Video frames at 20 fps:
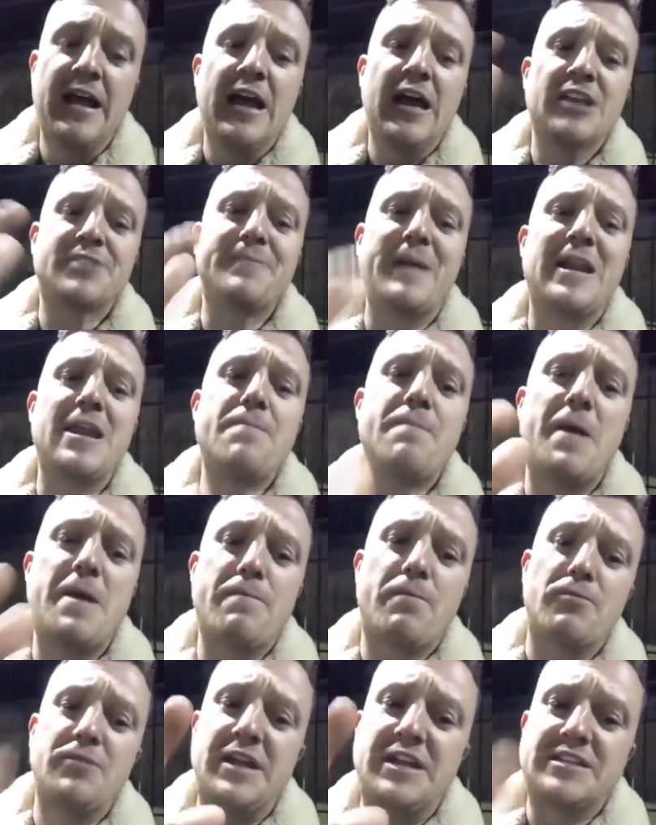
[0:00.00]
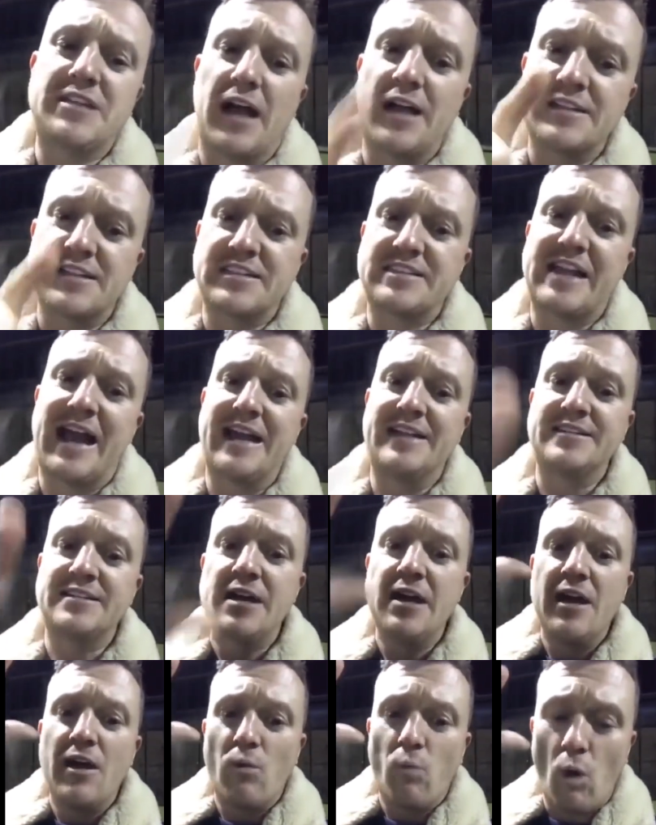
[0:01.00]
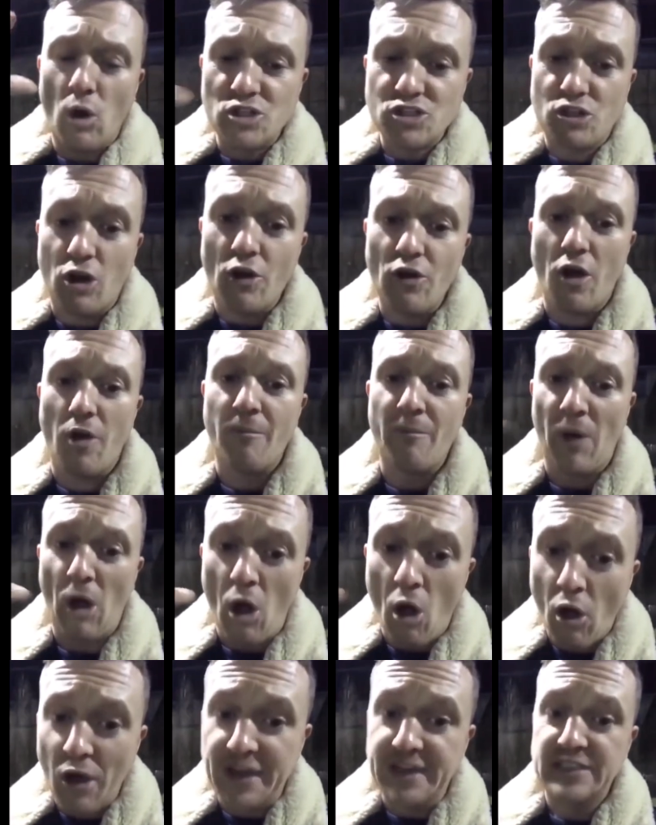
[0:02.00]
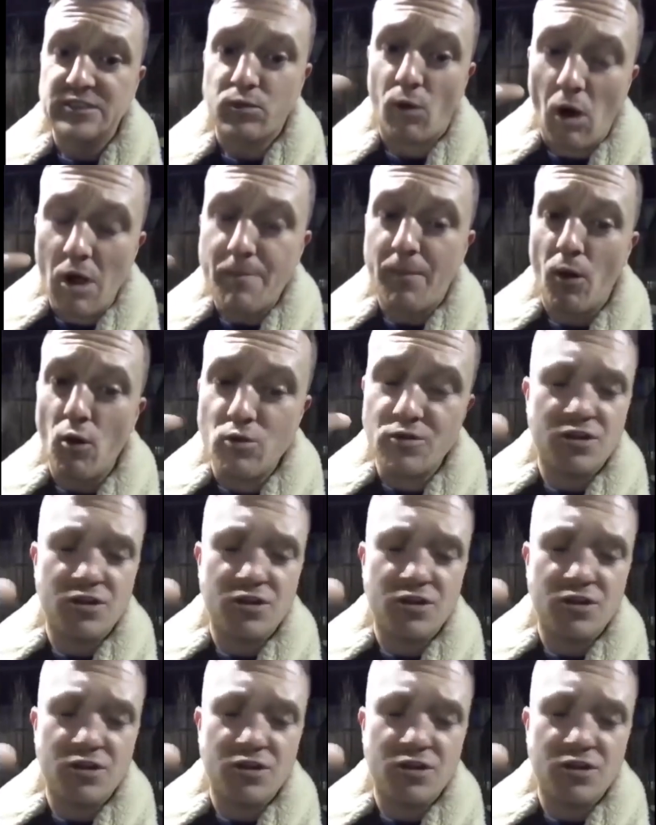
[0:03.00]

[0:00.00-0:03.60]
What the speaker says: As many people need to understand what's gone on behind why Paul...